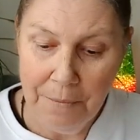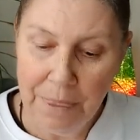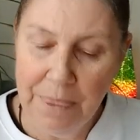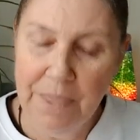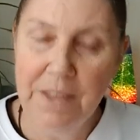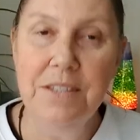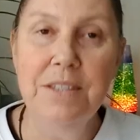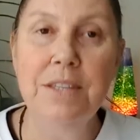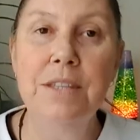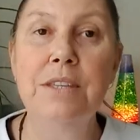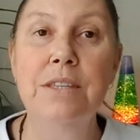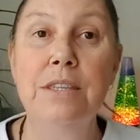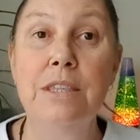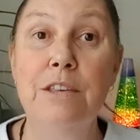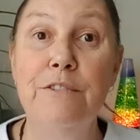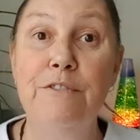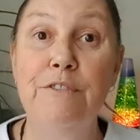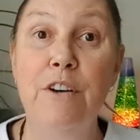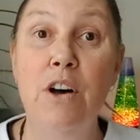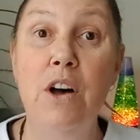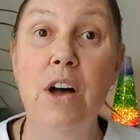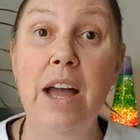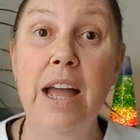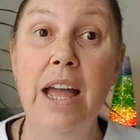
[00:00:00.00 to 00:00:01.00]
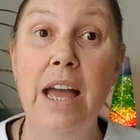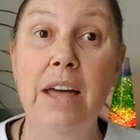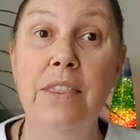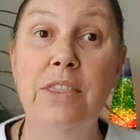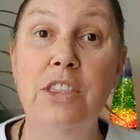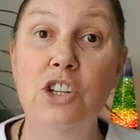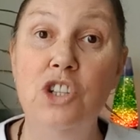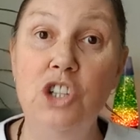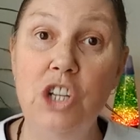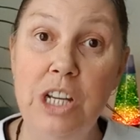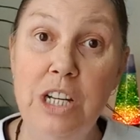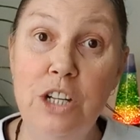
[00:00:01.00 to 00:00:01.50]
This is the fire,
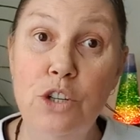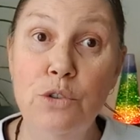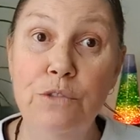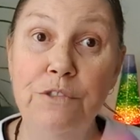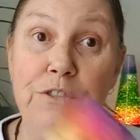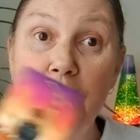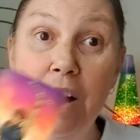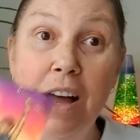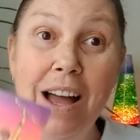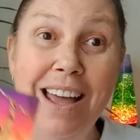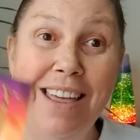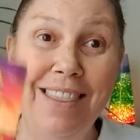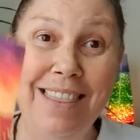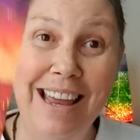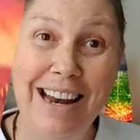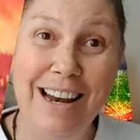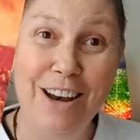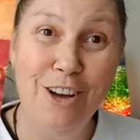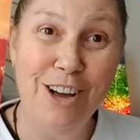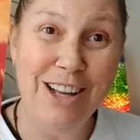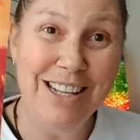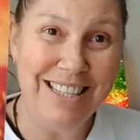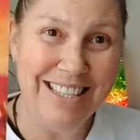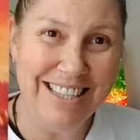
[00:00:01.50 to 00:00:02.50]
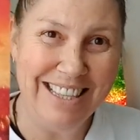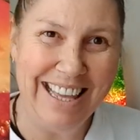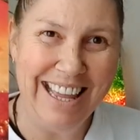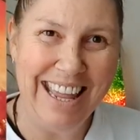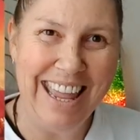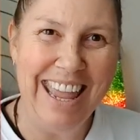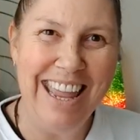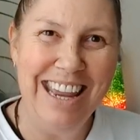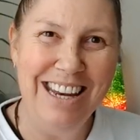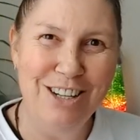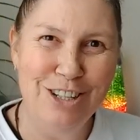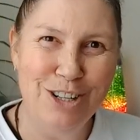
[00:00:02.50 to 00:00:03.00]
the gentle fire that lights the
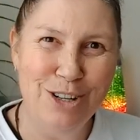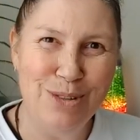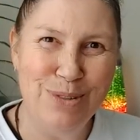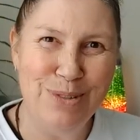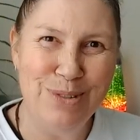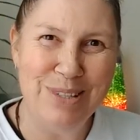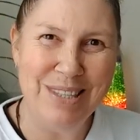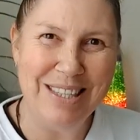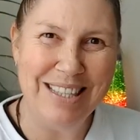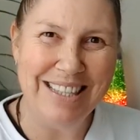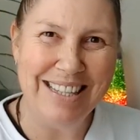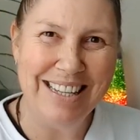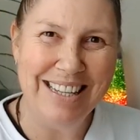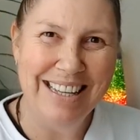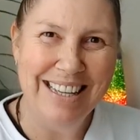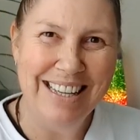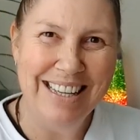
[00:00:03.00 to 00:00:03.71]
candles